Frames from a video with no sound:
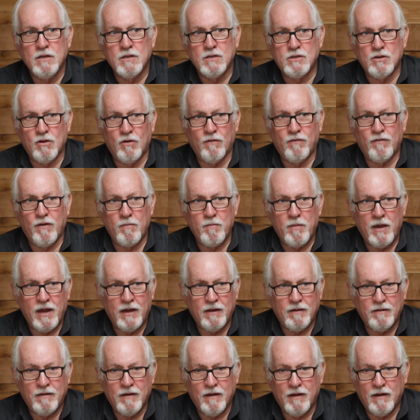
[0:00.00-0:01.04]
So if I
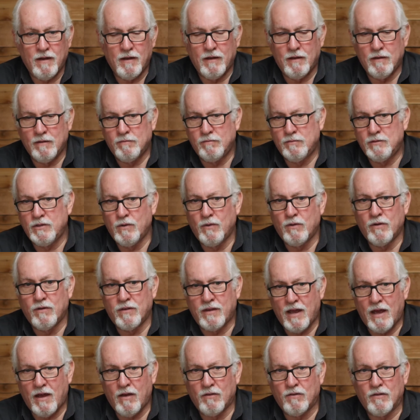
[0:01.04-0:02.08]
made
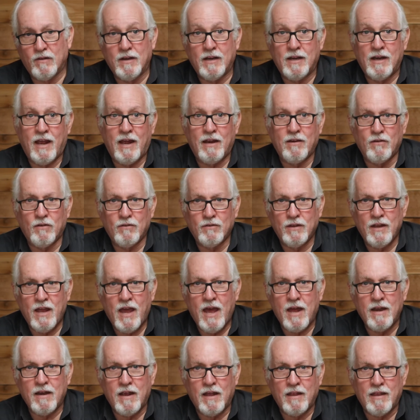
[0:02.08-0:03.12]
$200,000 in annual
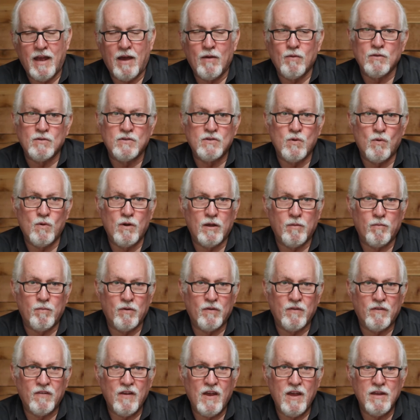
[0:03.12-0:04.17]
net and that was
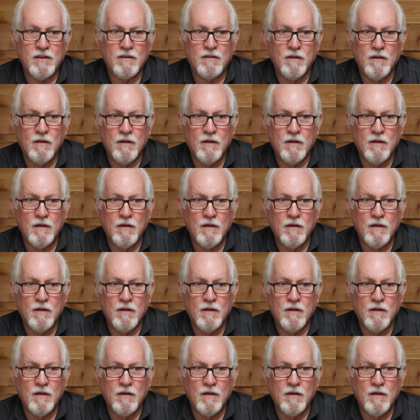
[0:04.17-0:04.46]
20%,